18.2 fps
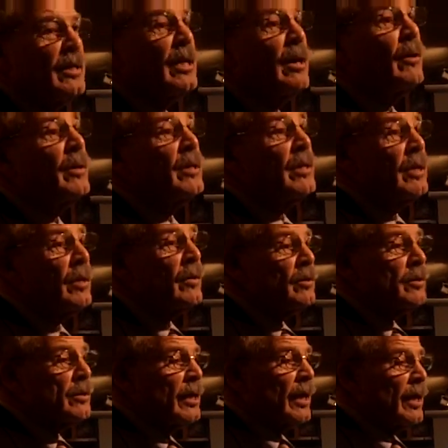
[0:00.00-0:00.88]
Now, on the
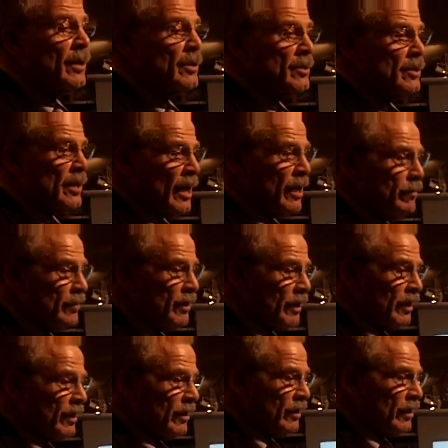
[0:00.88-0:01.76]
other side, in
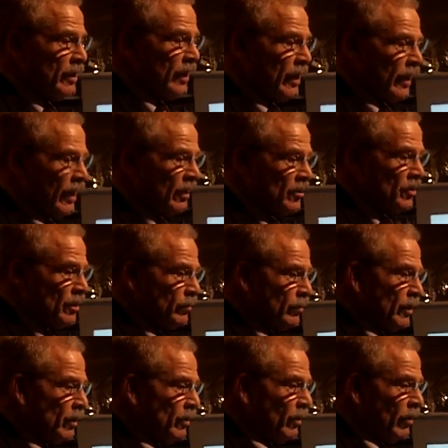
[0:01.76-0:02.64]
Zambia, they had
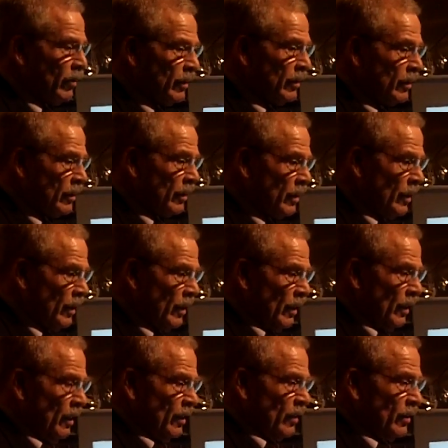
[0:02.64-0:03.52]
something called the
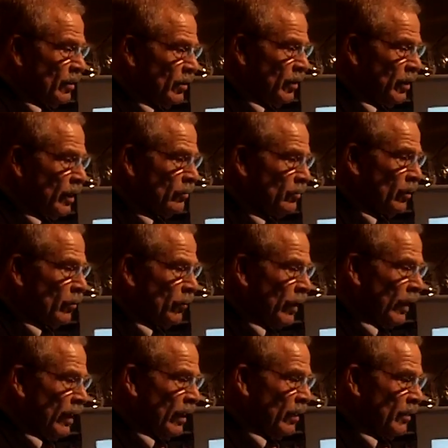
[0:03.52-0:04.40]
cathedral
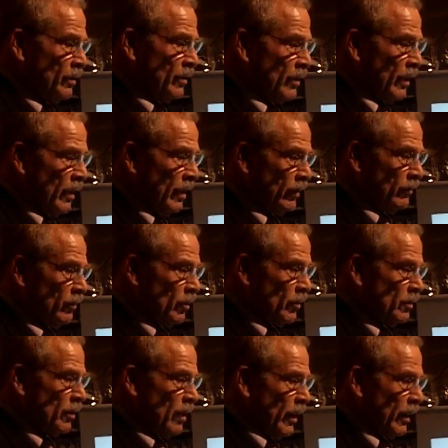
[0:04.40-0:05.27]
right outside of
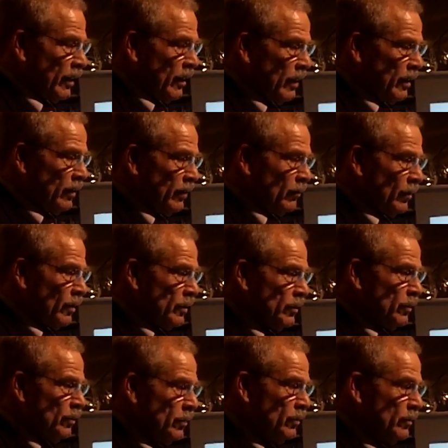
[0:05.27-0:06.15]
Lusaka, where
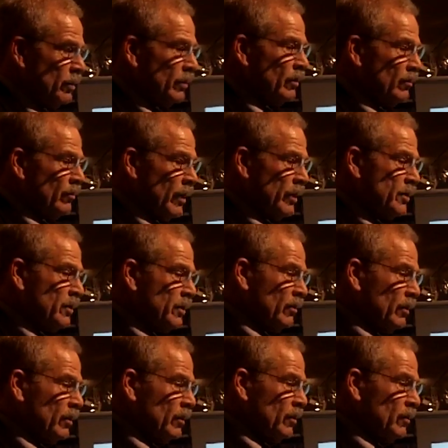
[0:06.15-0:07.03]
two
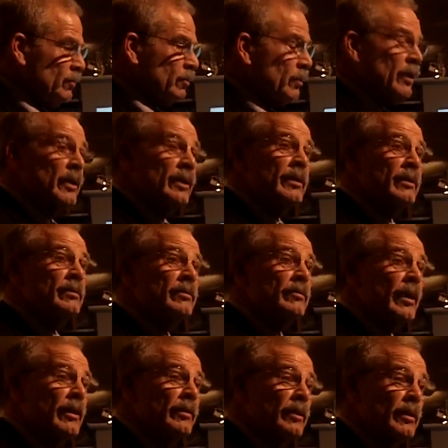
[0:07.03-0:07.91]
Russian colonels were there
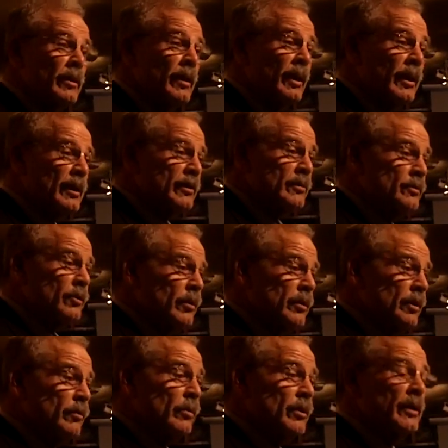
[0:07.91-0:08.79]
around the clock
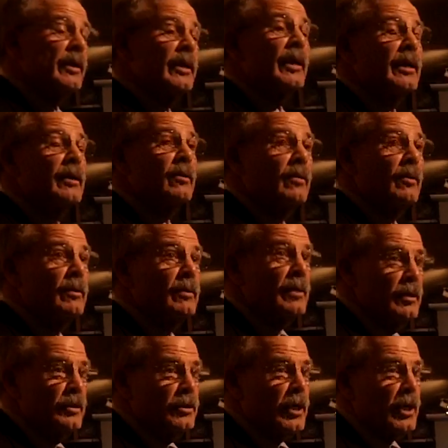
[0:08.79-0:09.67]
talking with a guy
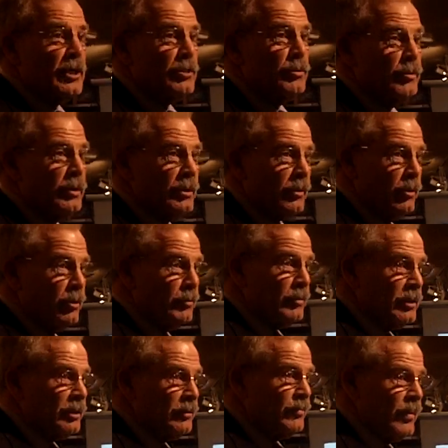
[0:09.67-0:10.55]
called Joshua
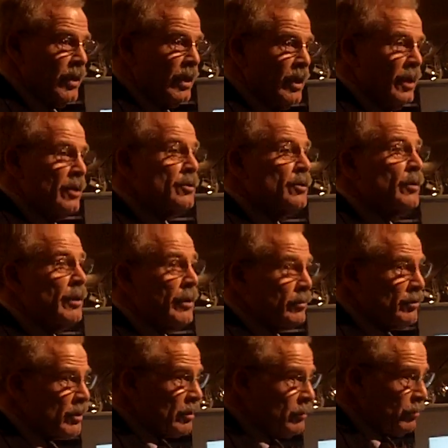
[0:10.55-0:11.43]
Nkomo. So
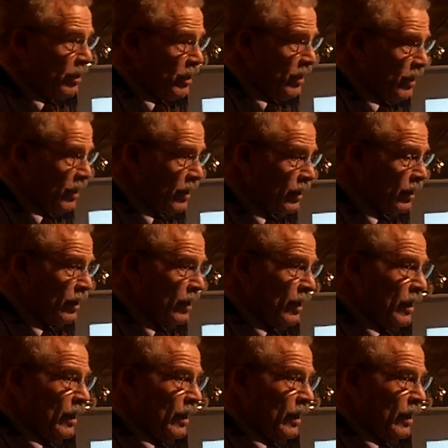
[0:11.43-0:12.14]
he was competing.